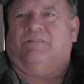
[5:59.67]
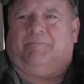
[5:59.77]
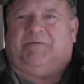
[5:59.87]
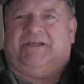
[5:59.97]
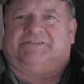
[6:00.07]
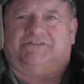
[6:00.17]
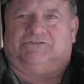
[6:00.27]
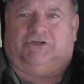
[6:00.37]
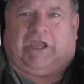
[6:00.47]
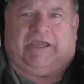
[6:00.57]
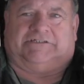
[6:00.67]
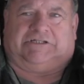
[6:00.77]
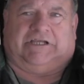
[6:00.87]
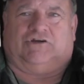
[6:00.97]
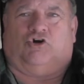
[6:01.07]
The pieces, you can't
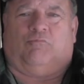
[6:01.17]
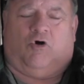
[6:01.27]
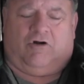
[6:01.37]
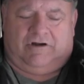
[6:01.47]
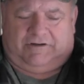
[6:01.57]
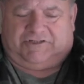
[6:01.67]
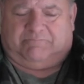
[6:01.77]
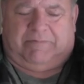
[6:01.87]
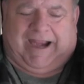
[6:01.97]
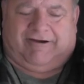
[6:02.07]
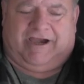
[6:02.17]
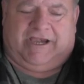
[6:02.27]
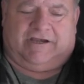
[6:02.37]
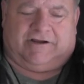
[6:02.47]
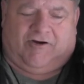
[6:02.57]
see it no more. It's
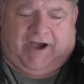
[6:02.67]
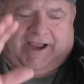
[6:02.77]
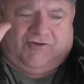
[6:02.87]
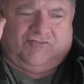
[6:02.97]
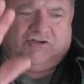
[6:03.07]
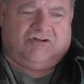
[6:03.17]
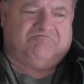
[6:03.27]
buried in the ground.